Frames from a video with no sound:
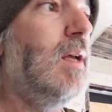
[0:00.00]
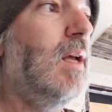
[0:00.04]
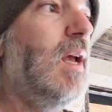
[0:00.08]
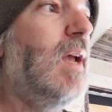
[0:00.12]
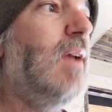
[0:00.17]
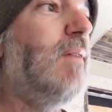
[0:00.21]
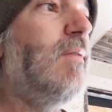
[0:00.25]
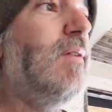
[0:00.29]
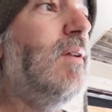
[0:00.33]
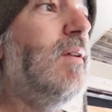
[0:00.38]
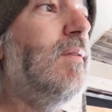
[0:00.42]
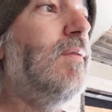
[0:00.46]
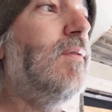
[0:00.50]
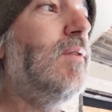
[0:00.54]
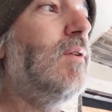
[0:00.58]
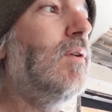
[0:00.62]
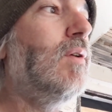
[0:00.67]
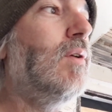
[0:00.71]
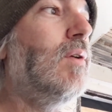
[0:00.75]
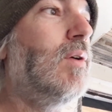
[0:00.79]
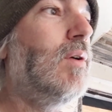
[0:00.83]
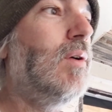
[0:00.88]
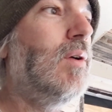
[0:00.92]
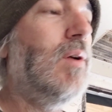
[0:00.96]
even if
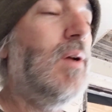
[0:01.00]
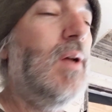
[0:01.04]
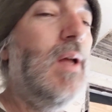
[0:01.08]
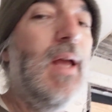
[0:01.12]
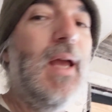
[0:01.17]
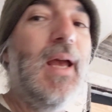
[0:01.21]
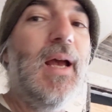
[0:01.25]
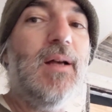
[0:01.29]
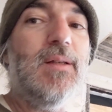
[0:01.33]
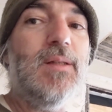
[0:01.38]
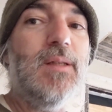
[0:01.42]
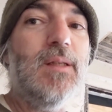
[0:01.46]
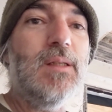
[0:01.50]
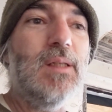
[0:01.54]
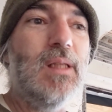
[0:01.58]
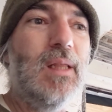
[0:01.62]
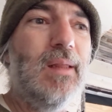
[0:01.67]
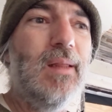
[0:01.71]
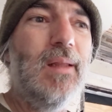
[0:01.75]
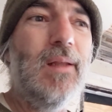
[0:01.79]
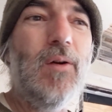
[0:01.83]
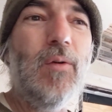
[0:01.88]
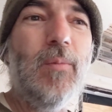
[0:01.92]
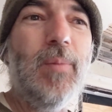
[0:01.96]
your house is a
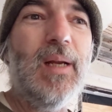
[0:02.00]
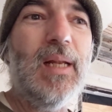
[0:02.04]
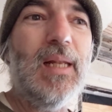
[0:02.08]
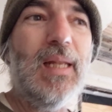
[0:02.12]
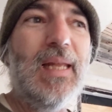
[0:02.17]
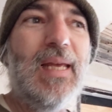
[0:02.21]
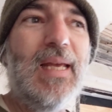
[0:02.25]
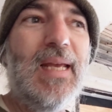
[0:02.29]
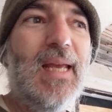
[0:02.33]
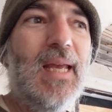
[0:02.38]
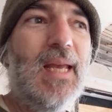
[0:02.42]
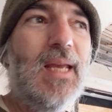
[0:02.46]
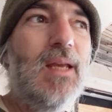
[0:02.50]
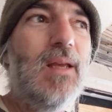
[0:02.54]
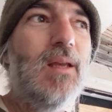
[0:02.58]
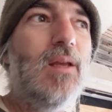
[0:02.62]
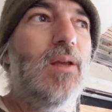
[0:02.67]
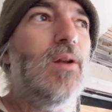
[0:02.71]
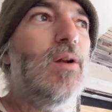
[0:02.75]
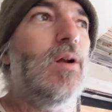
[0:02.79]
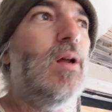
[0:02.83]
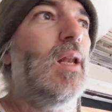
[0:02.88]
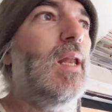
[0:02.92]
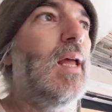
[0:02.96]
little bit leaky,
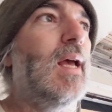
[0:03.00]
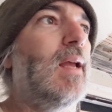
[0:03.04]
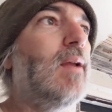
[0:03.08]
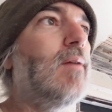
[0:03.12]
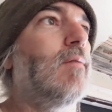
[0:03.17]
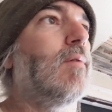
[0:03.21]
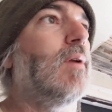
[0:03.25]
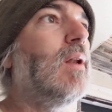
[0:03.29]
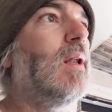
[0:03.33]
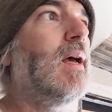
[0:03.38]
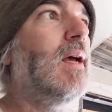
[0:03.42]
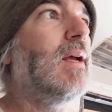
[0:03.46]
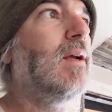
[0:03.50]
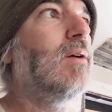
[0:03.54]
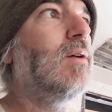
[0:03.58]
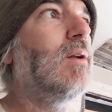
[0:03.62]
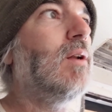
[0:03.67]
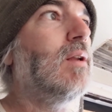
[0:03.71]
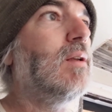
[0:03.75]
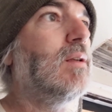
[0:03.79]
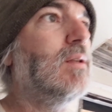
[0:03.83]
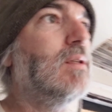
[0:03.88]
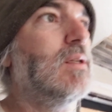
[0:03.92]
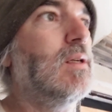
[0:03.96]
you're not like relying on
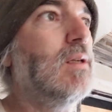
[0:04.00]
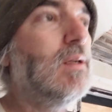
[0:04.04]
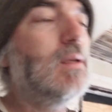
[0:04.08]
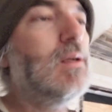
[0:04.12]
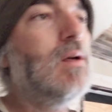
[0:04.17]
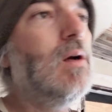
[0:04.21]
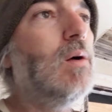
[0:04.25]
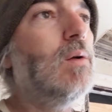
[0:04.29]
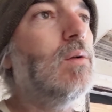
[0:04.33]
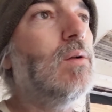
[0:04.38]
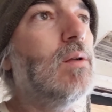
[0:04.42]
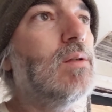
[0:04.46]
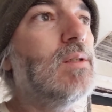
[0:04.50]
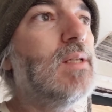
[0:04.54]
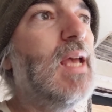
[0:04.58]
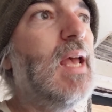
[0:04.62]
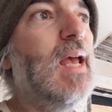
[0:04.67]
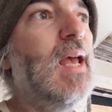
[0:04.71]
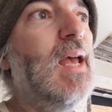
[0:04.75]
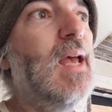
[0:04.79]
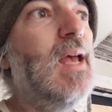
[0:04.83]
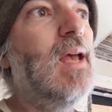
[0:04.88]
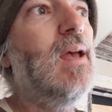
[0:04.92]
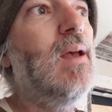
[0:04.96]
it to hold on
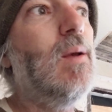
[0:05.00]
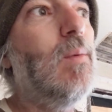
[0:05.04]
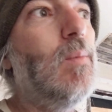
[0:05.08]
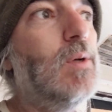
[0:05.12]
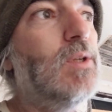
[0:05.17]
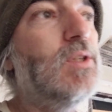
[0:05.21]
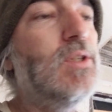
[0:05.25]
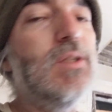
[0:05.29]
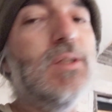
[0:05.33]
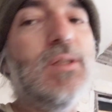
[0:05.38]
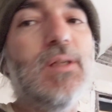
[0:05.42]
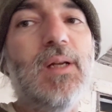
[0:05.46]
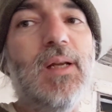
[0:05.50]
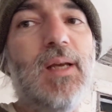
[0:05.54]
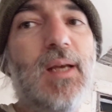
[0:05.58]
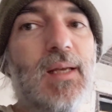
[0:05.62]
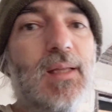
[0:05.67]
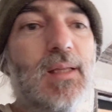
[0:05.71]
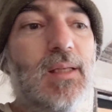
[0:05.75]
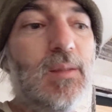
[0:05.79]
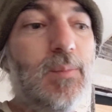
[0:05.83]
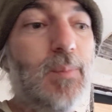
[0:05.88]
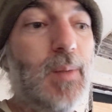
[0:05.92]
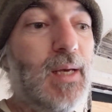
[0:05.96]
to air, which is going to
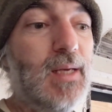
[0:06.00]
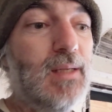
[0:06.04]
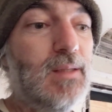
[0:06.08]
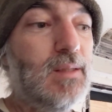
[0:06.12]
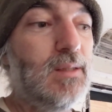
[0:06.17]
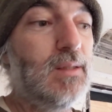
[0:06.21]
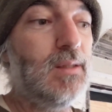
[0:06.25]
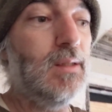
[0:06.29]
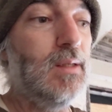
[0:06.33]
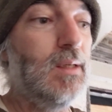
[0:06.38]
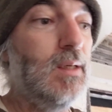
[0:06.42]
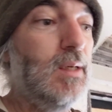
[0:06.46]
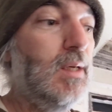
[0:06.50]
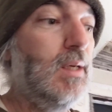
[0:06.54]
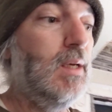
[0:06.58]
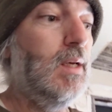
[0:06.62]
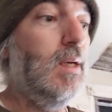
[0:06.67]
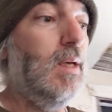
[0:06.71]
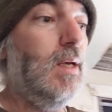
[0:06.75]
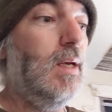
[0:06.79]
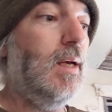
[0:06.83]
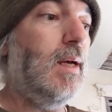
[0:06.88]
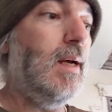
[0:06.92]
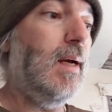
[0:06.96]
heat the space.
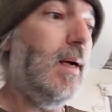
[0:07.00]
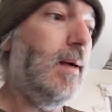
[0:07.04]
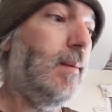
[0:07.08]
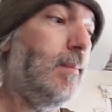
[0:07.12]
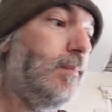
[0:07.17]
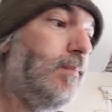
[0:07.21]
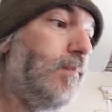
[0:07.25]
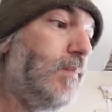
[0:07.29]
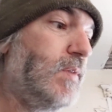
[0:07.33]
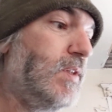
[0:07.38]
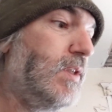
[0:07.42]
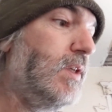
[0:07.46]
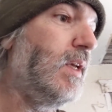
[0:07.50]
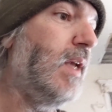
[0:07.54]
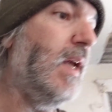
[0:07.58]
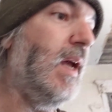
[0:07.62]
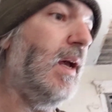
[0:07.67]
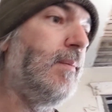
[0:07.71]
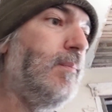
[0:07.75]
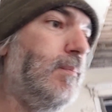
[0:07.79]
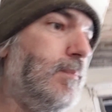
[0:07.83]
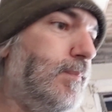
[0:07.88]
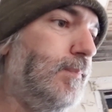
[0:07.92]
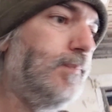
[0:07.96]
So
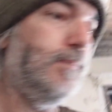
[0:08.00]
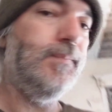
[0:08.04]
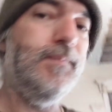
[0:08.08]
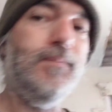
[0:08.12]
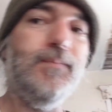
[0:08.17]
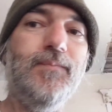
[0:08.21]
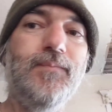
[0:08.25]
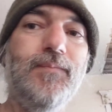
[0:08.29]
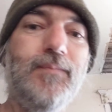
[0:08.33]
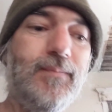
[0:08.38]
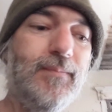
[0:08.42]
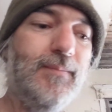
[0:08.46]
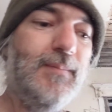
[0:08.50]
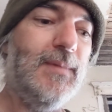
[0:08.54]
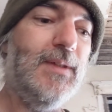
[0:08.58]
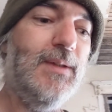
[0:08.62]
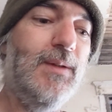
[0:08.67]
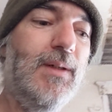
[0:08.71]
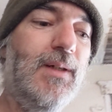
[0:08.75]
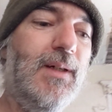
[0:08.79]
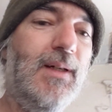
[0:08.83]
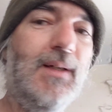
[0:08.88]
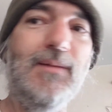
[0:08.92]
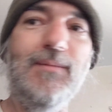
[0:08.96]
yeah,
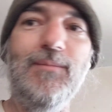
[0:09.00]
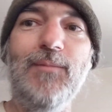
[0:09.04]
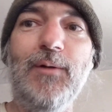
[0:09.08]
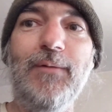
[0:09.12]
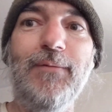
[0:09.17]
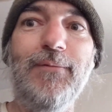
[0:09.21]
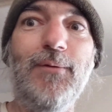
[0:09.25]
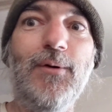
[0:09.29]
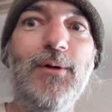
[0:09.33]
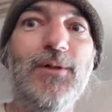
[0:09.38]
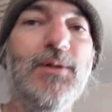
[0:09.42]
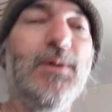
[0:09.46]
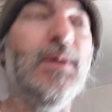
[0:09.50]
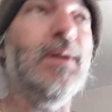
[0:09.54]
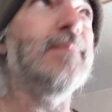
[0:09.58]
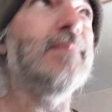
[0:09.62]
I'm looking forward to